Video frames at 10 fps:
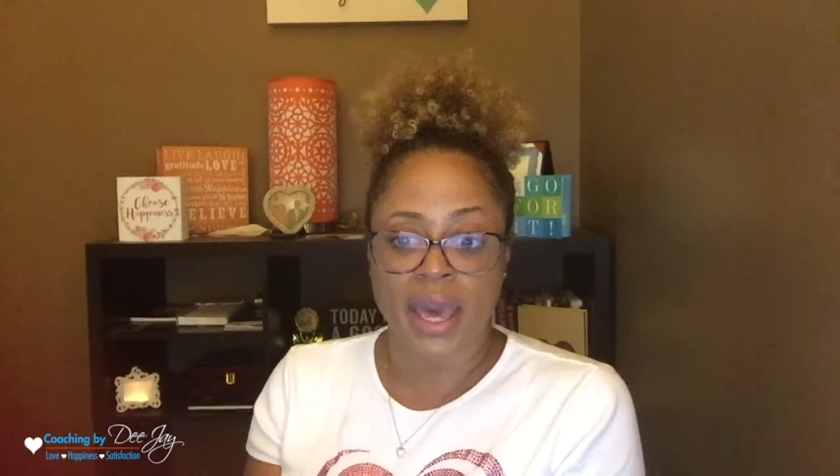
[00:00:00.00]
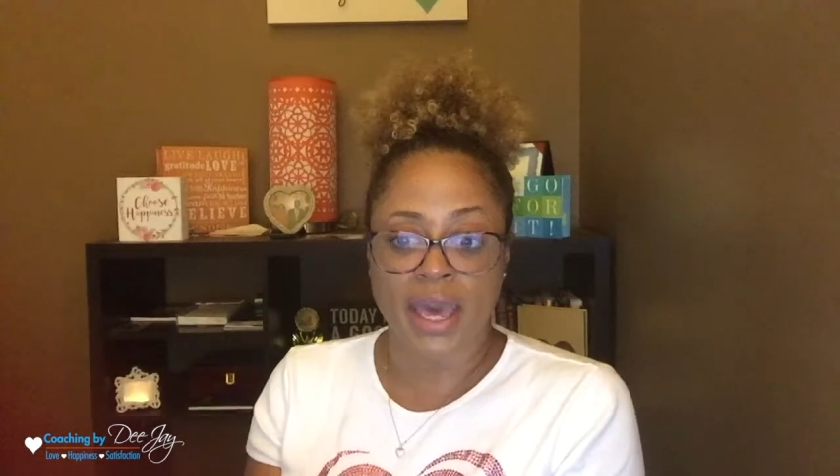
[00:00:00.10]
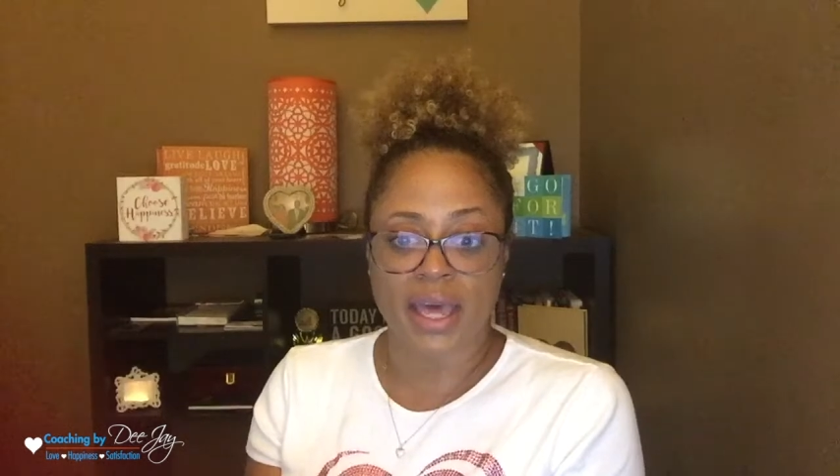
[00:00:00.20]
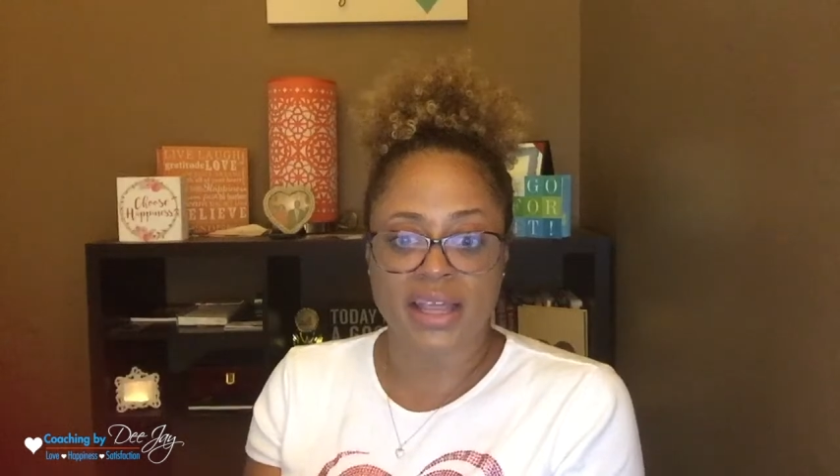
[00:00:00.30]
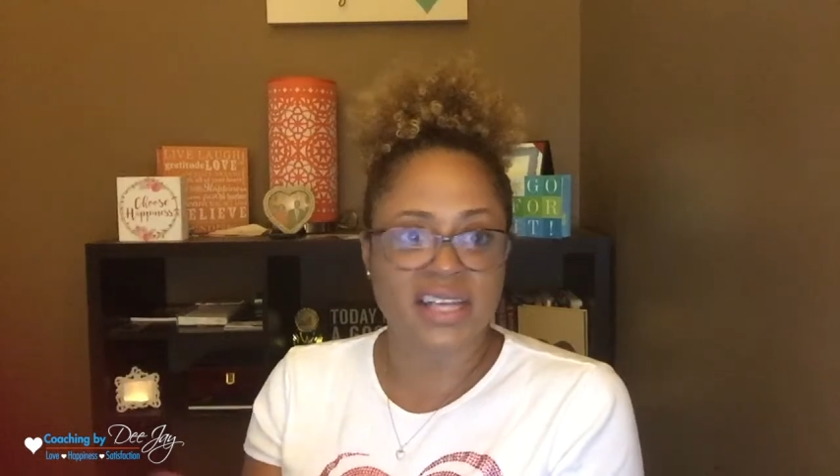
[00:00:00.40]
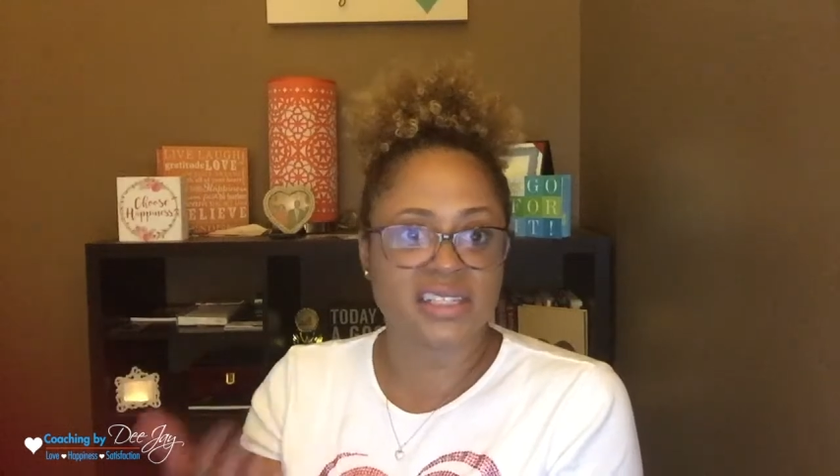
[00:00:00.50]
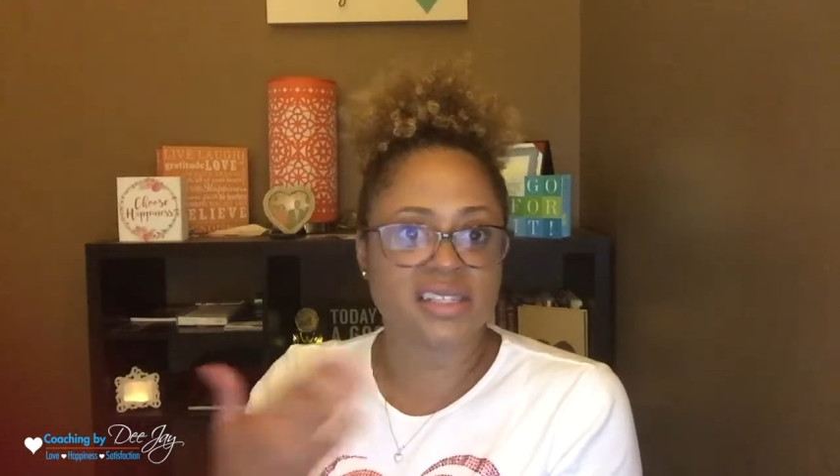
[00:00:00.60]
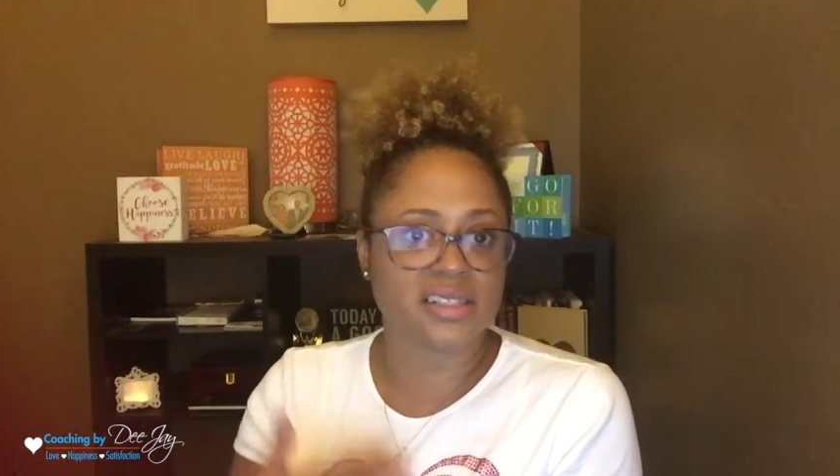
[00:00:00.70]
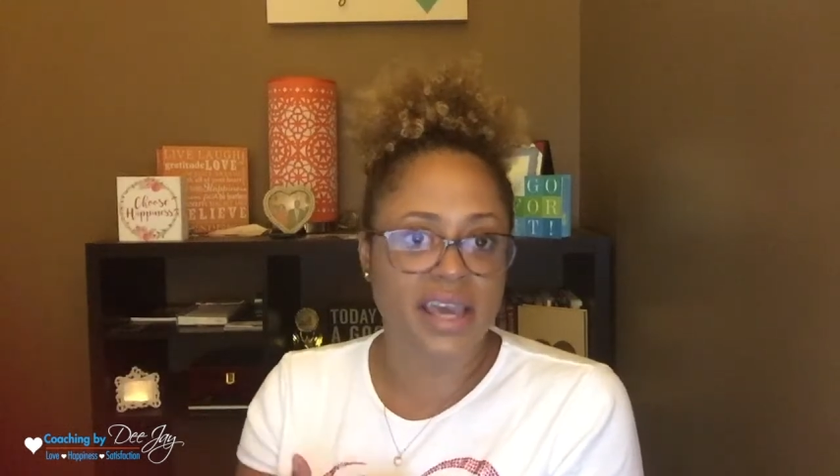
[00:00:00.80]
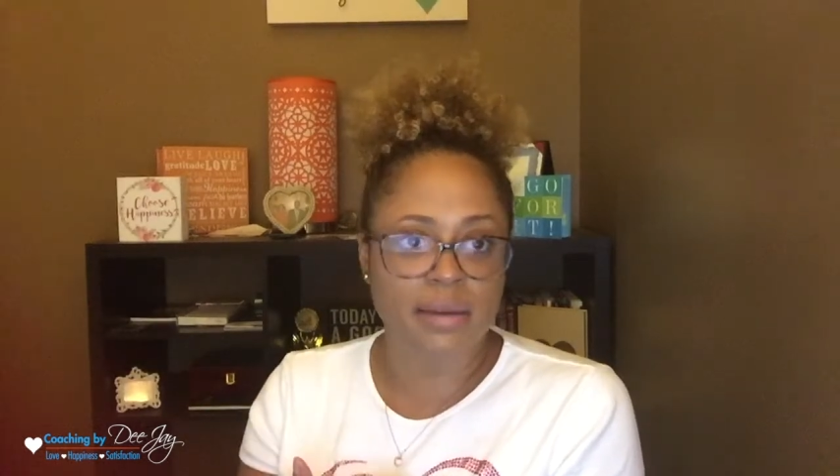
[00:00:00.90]
And that's the
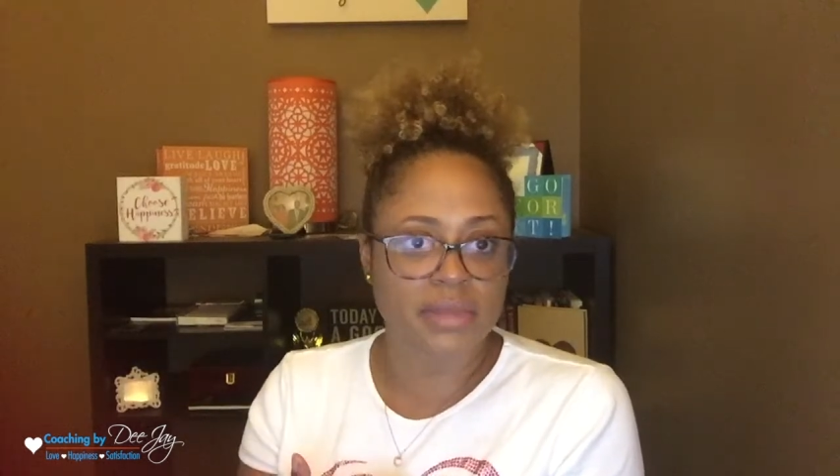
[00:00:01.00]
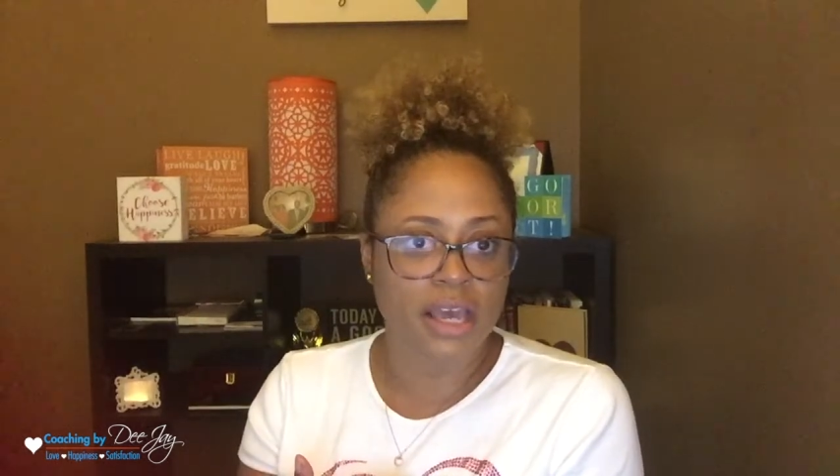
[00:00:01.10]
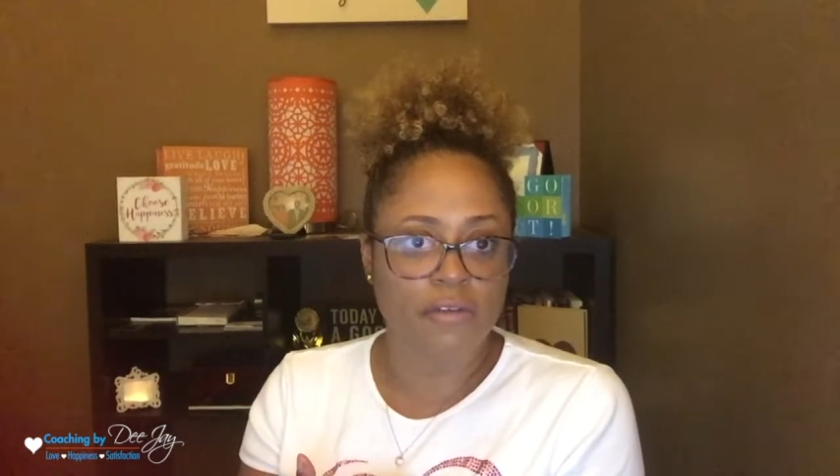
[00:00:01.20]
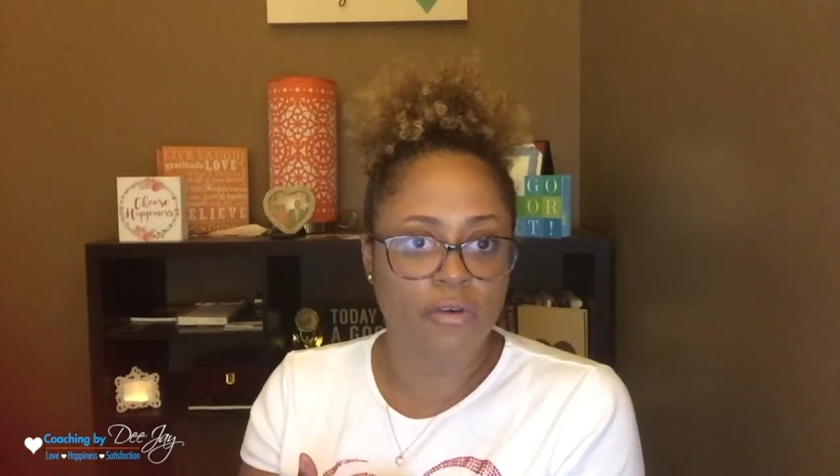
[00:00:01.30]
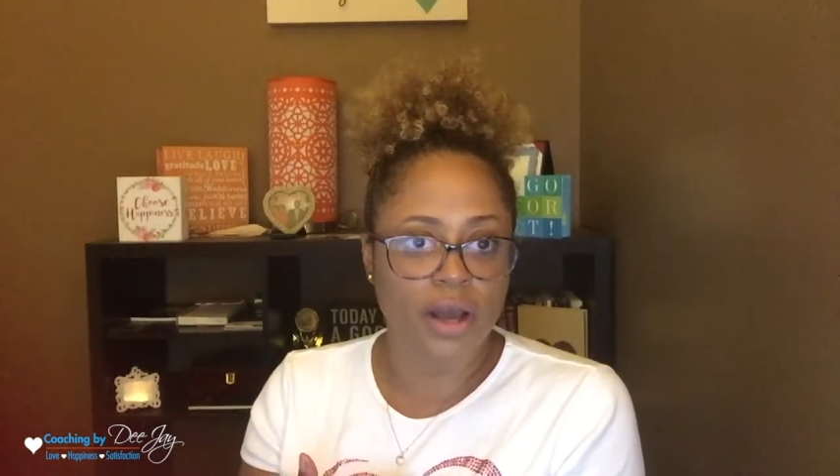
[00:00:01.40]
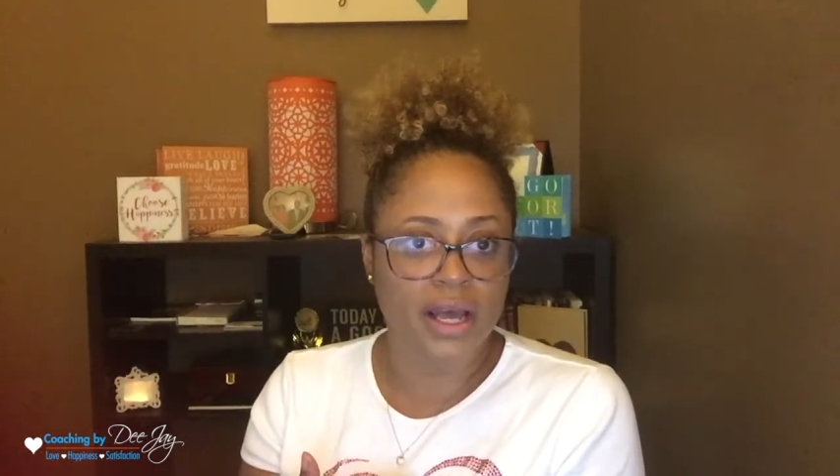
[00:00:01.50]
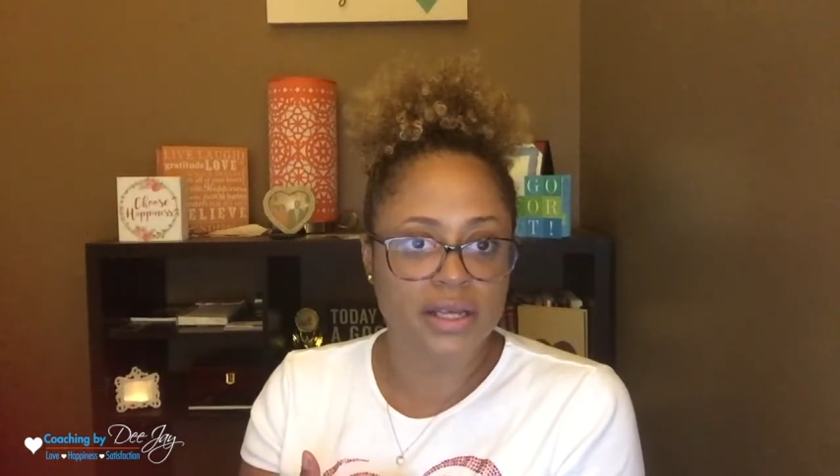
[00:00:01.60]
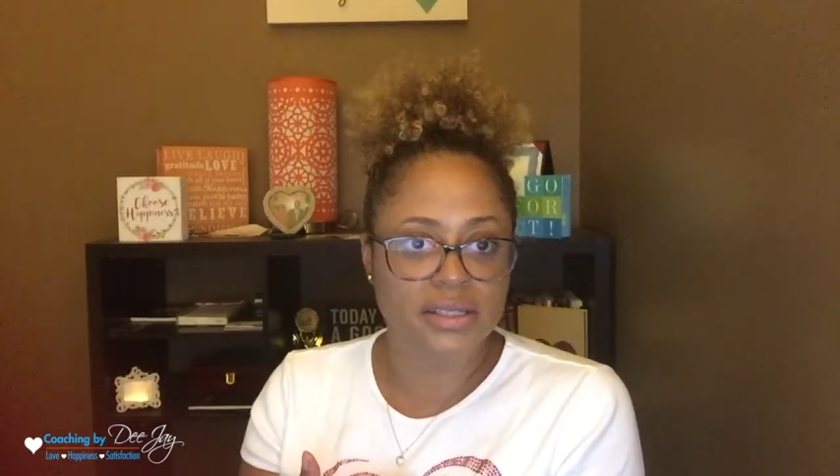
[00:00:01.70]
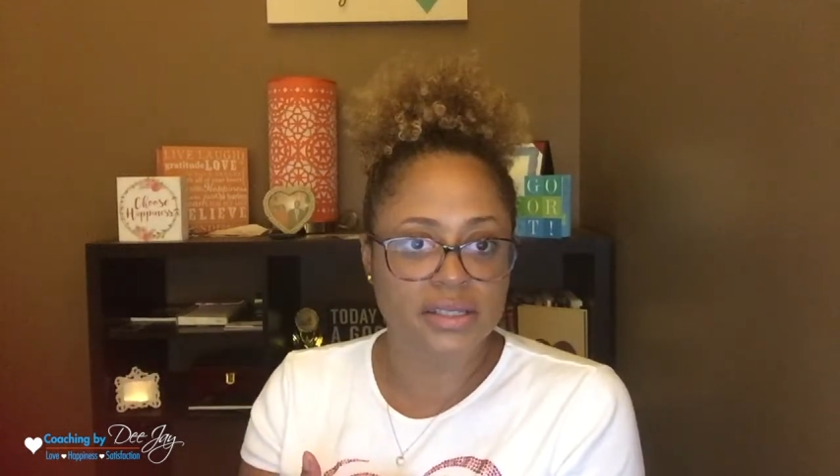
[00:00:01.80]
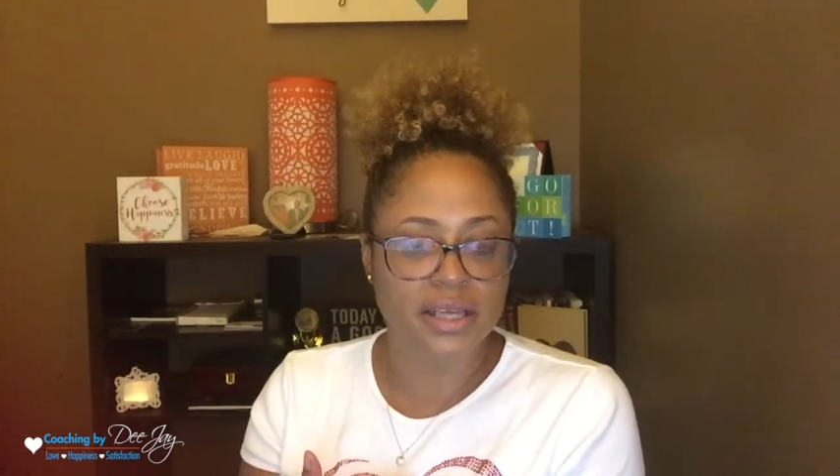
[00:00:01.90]
same thing for
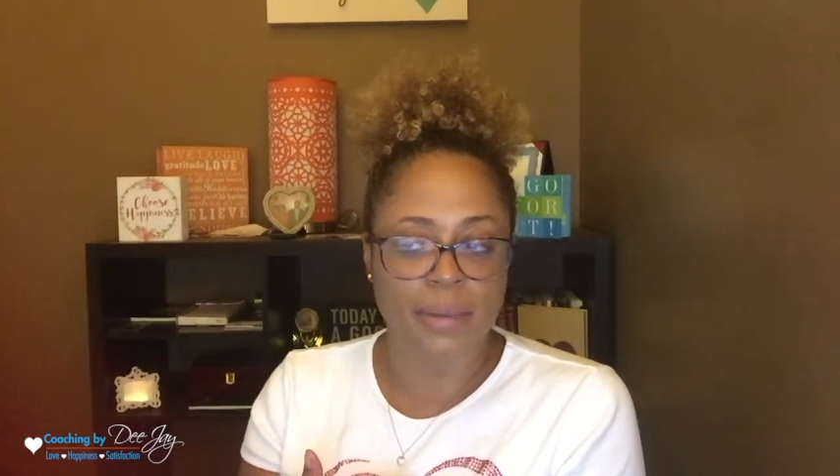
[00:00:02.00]
us.